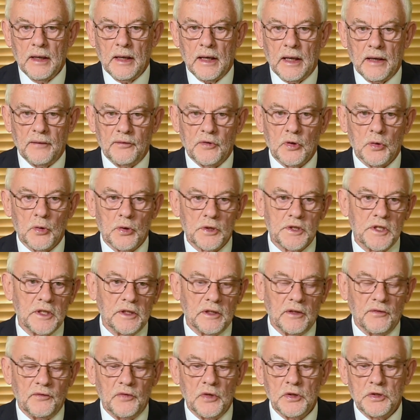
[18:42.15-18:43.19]
And of course, in
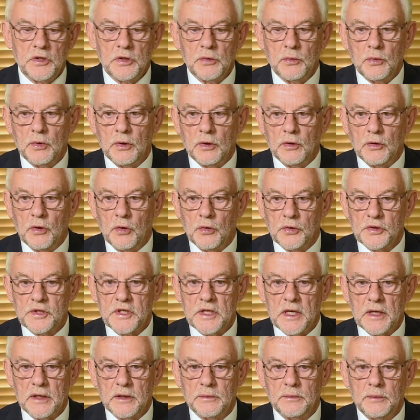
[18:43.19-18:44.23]
the future, we'll
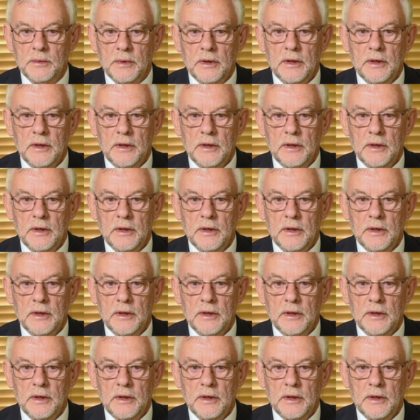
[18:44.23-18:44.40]
also